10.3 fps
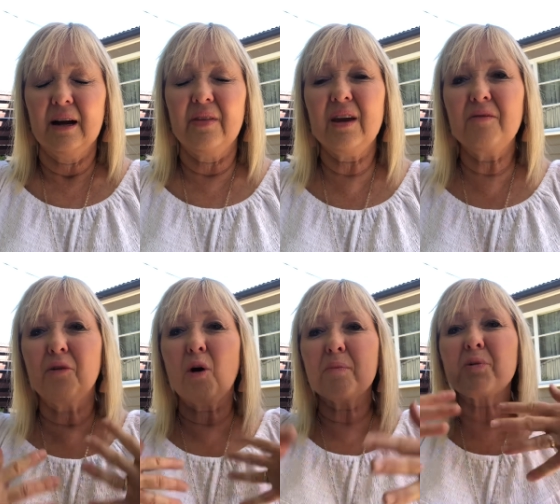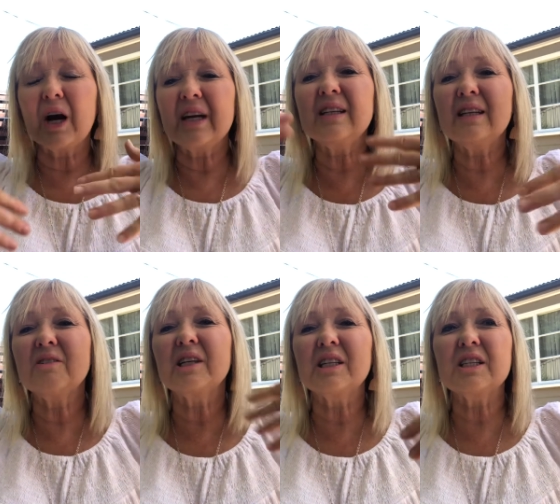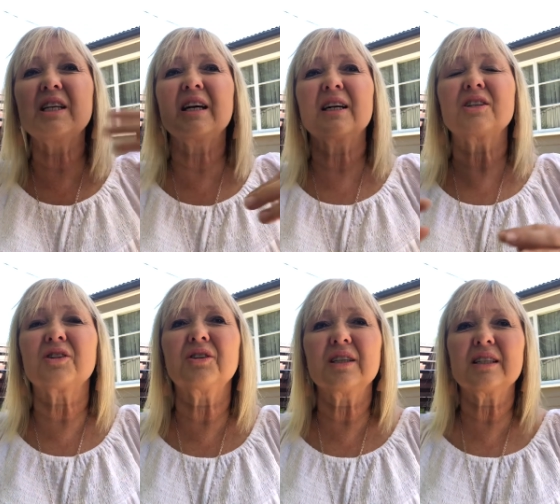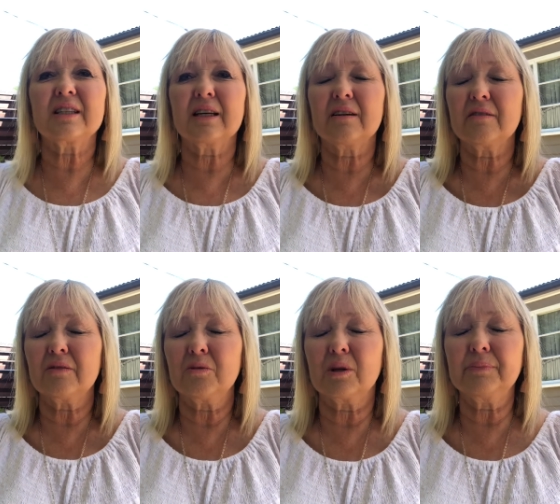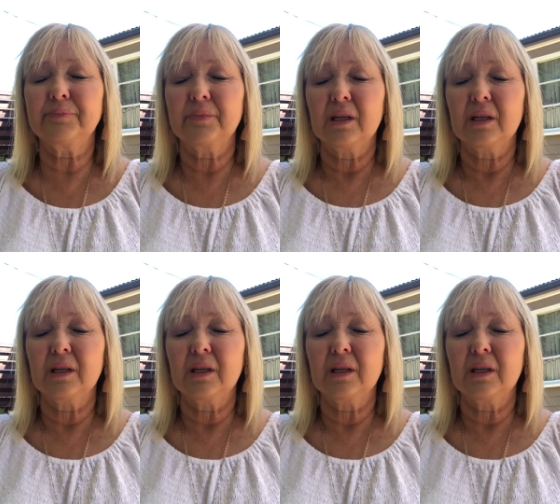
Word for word: They're vibrating their energy out, trying to scare everyone.